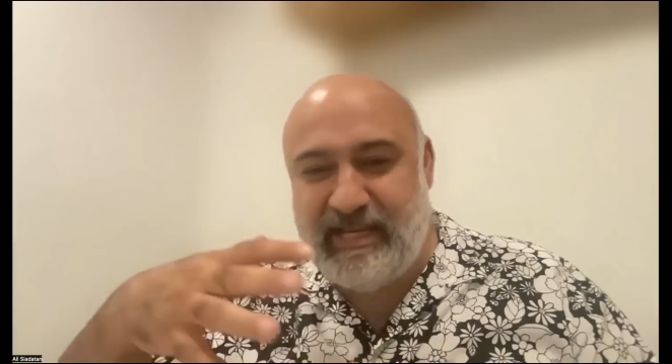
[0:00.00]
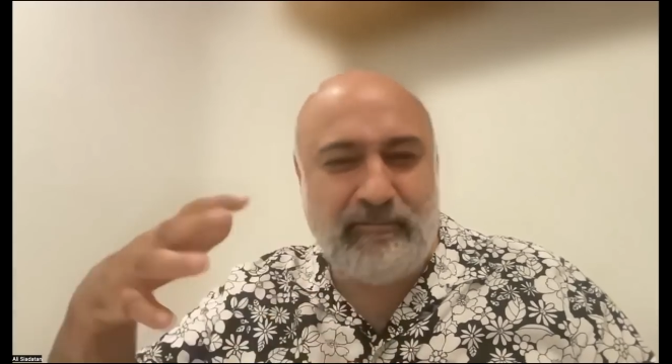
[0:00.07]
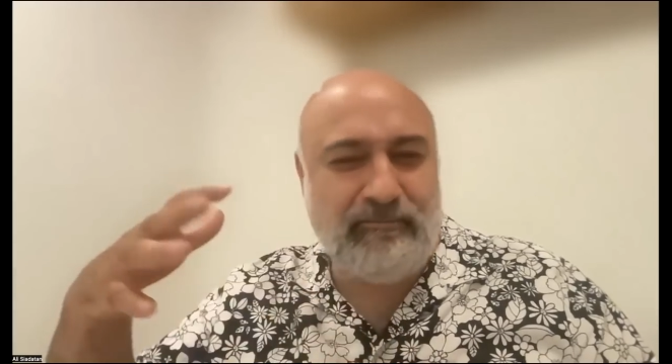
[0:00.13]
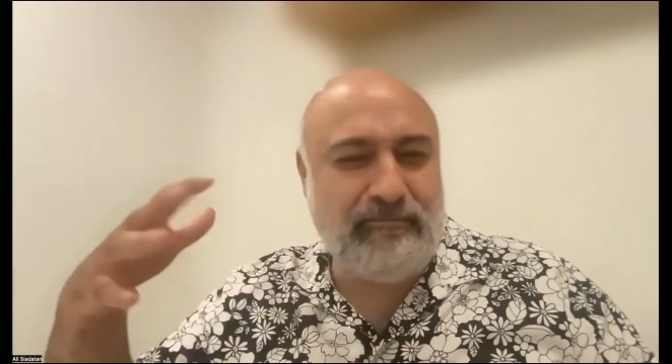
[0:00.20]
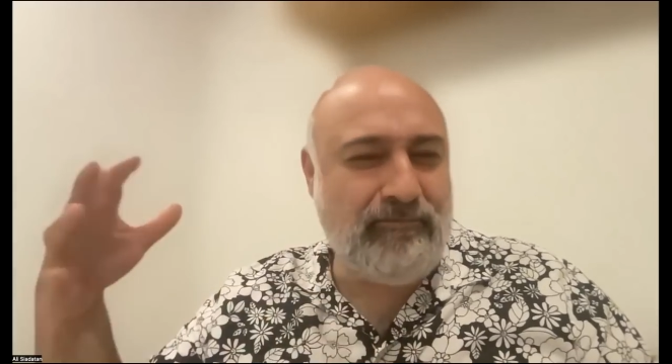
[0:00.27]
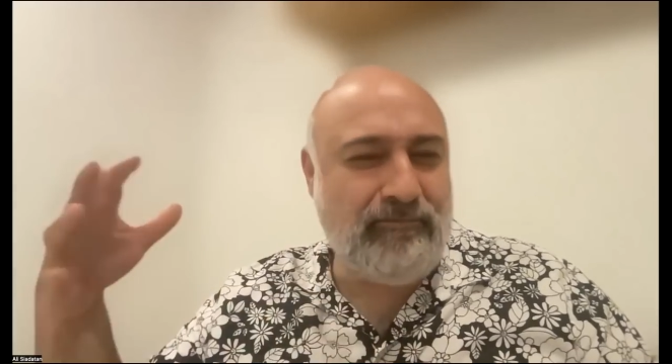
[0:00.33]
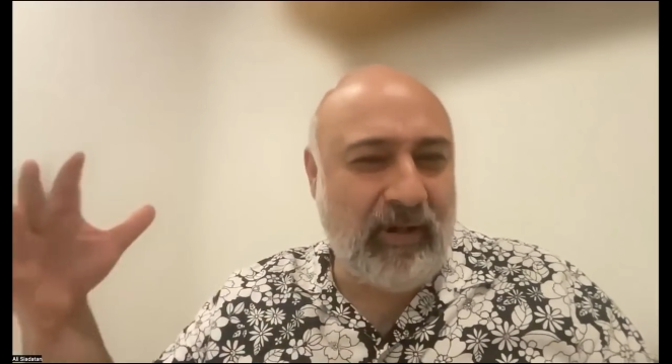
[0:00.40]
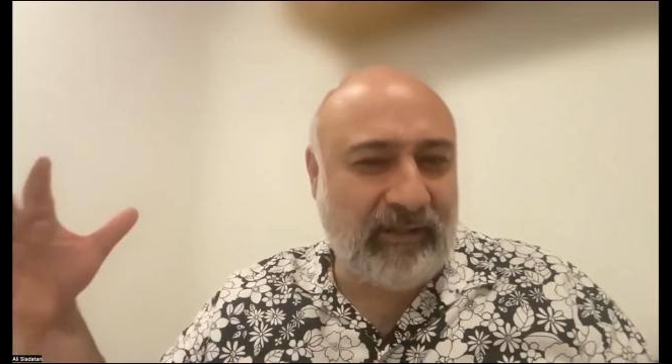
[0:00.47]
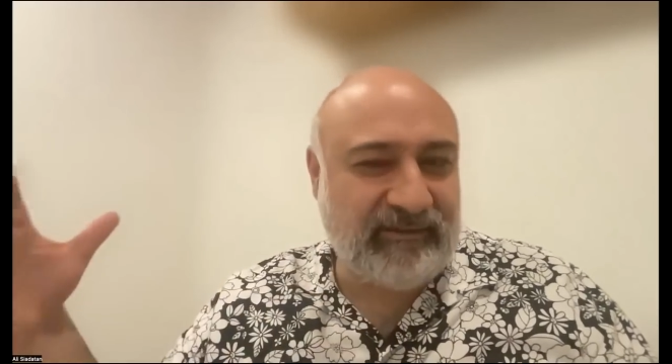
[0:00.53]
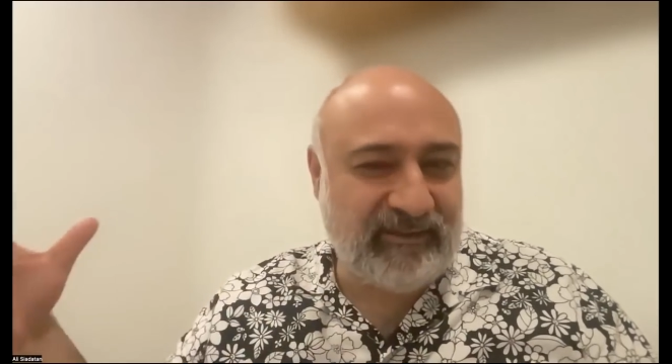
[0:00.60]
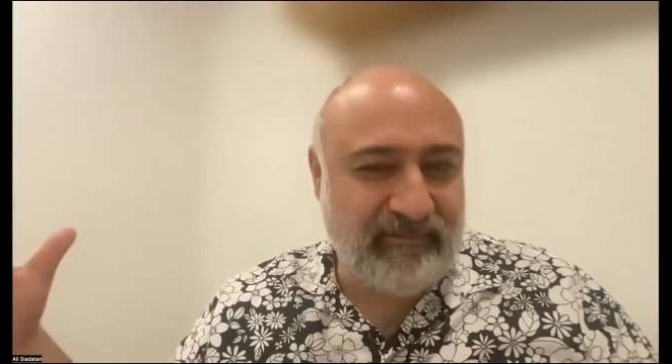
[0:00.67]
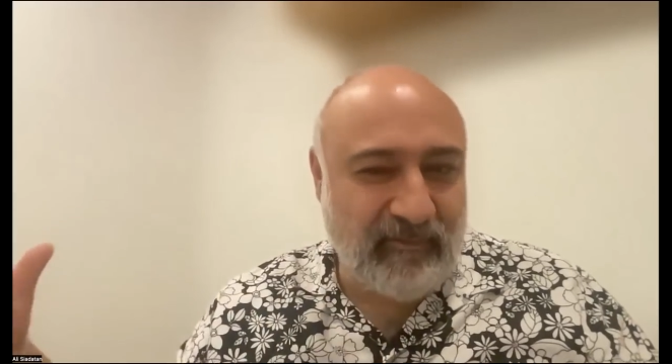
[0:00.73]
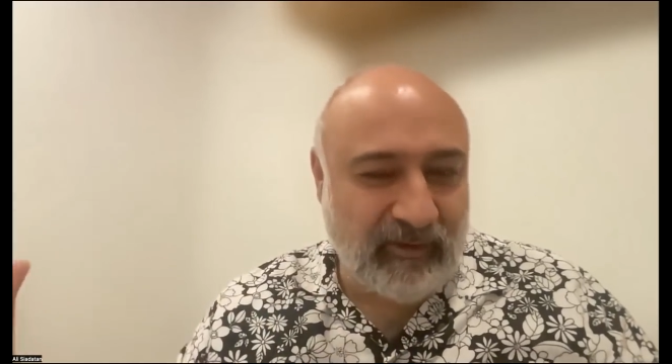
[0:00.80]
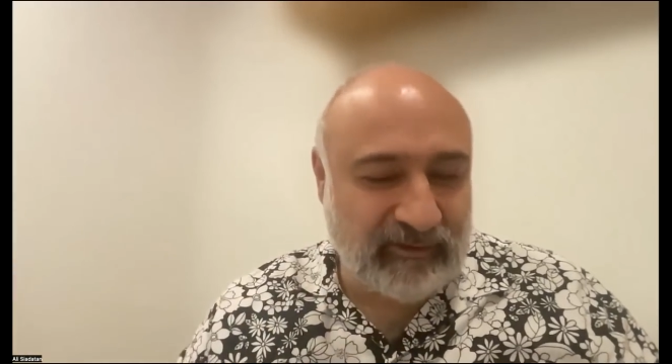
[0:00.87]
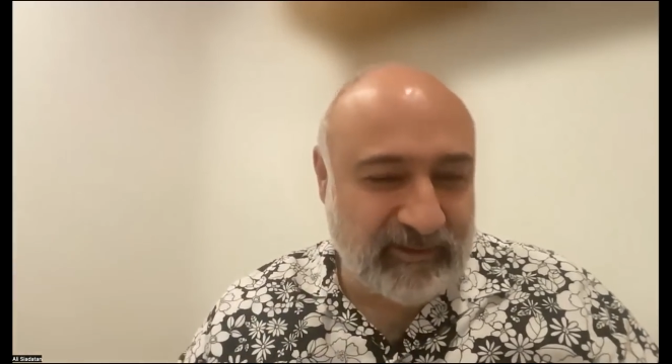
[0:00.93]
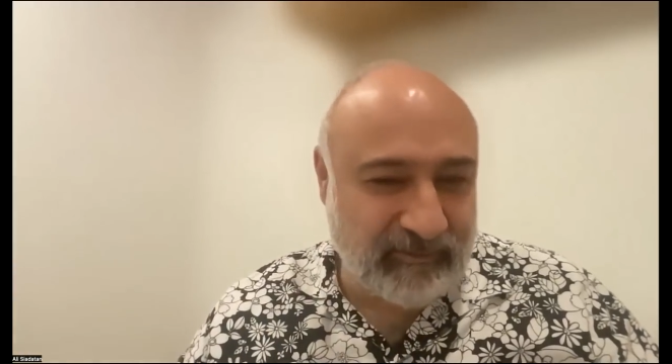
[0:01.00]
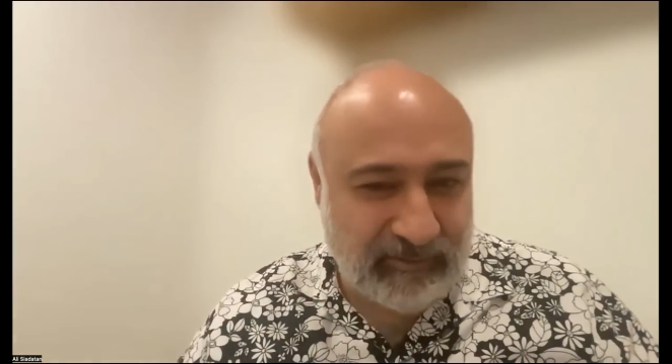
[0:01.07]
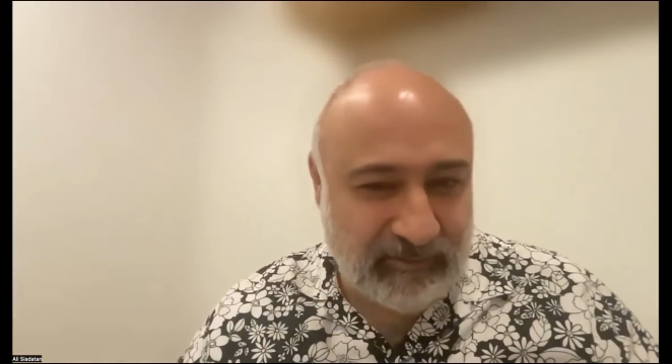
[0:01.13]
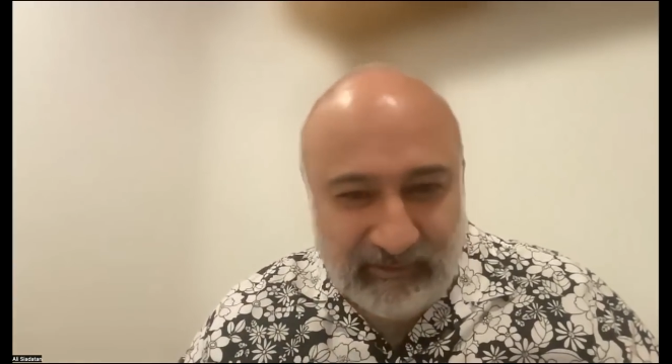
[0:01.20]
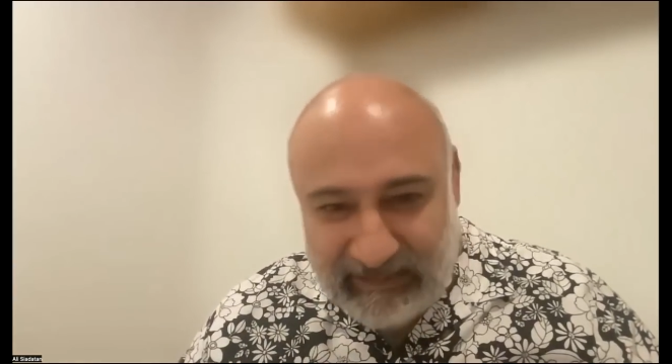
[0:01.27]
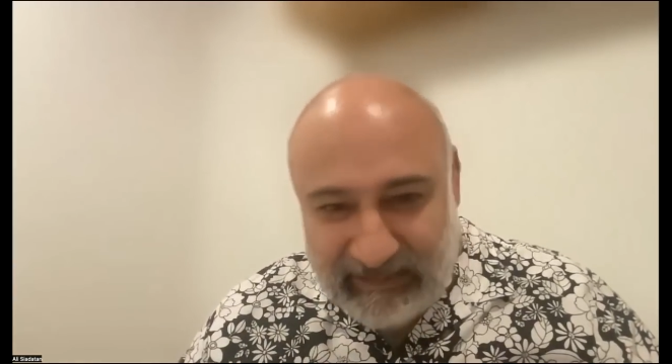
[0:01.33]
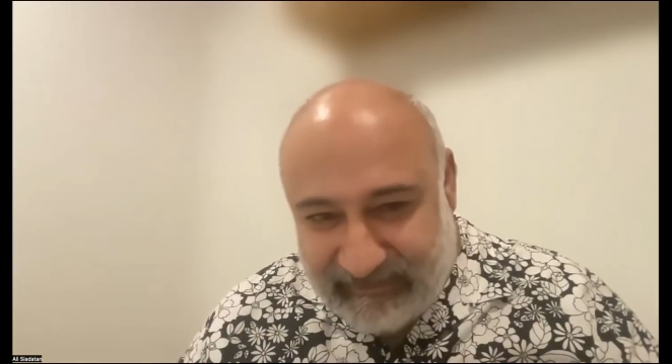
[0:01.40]
on multi
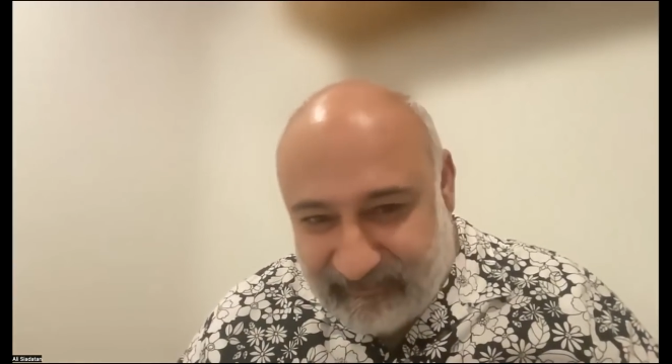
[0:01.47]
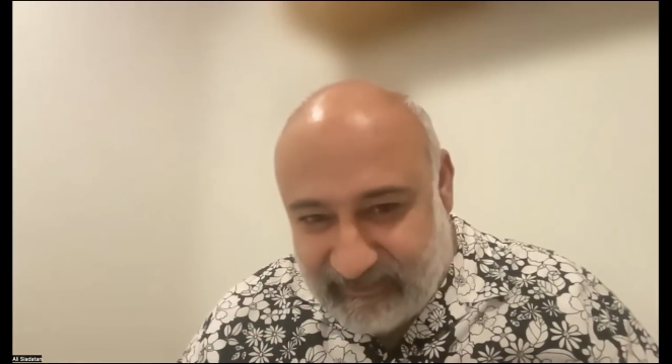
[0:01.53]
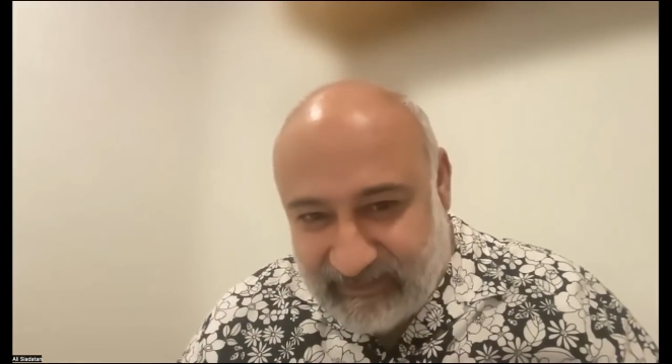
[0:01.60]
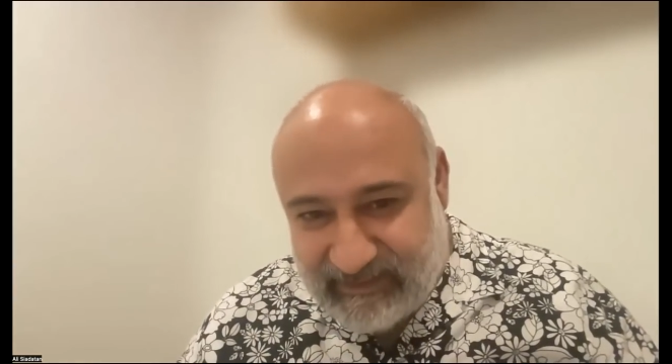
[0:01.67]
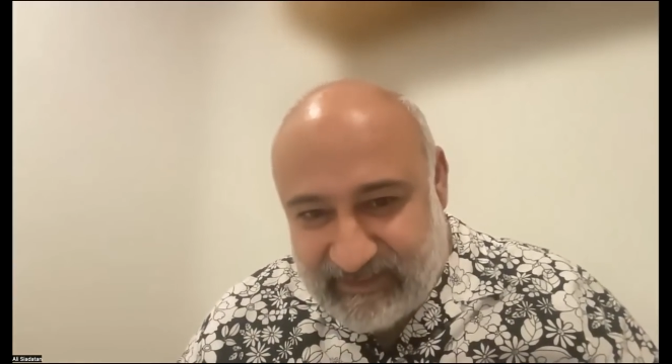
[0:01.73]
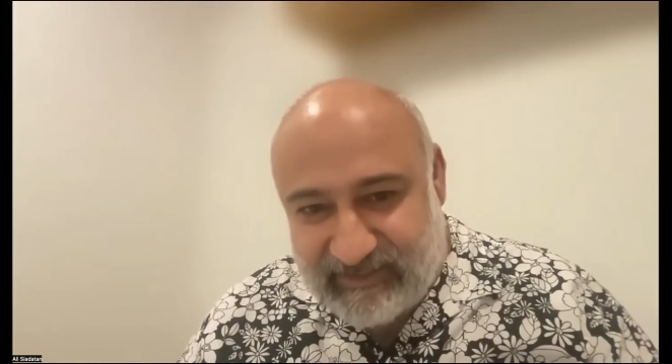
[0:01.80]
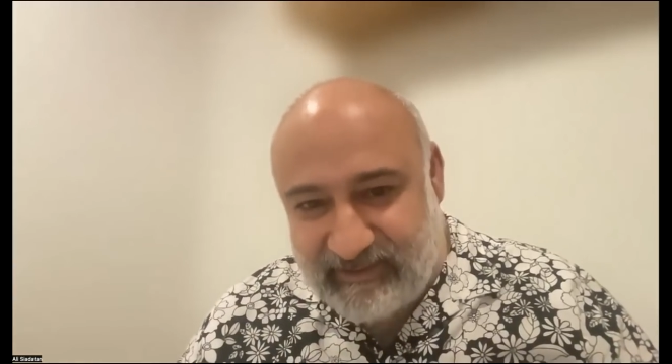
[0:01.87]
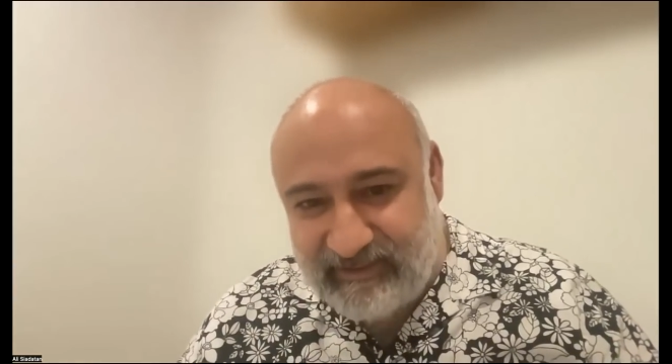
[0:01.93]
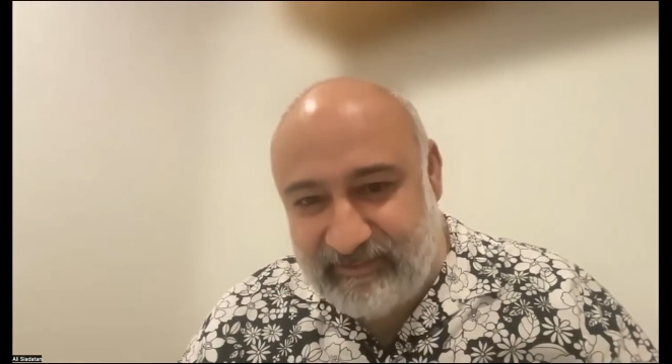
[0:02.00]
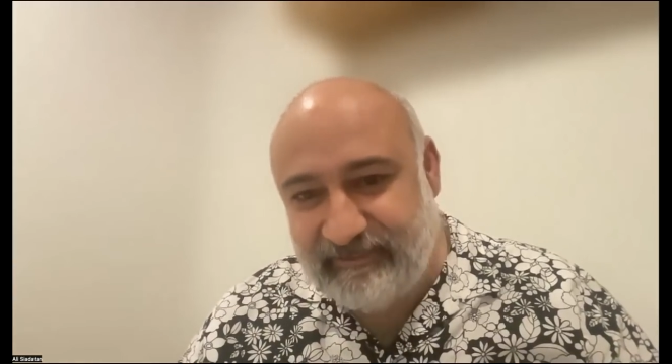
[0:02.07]
multiple levels